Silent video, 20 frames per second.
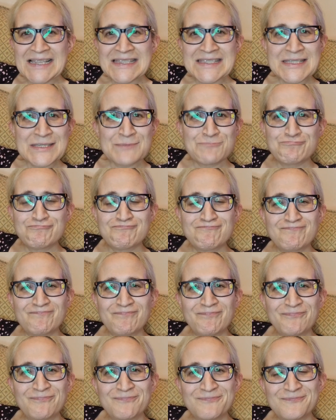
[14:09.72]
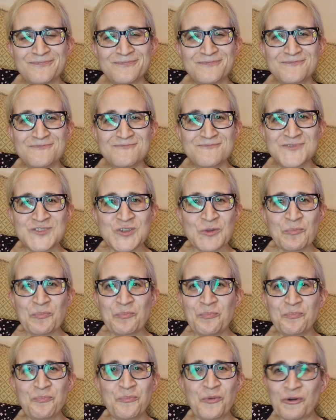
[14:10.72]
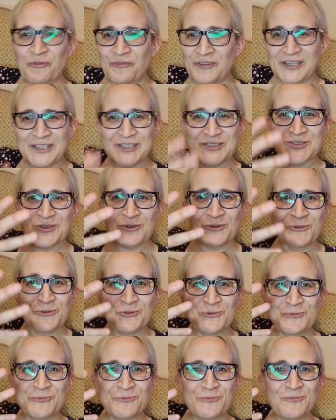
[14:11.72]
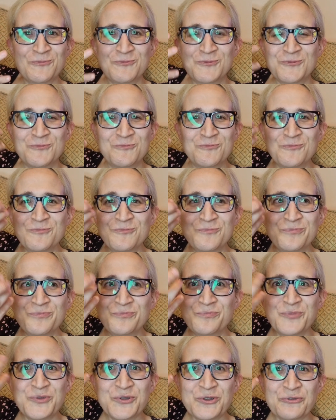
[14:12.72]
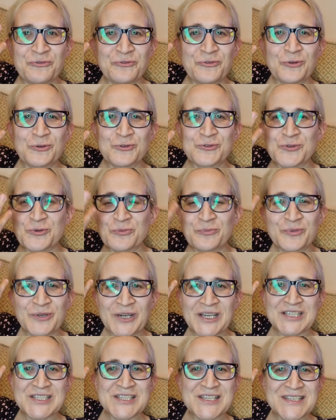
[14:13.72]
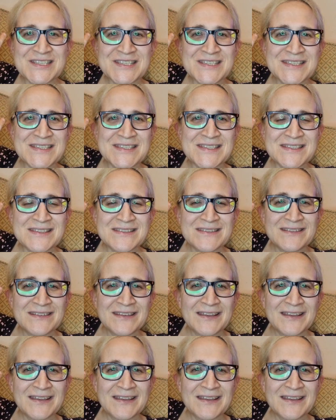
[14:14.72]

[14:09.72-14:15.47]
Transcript: That's so perfect, so beautiful, so precious.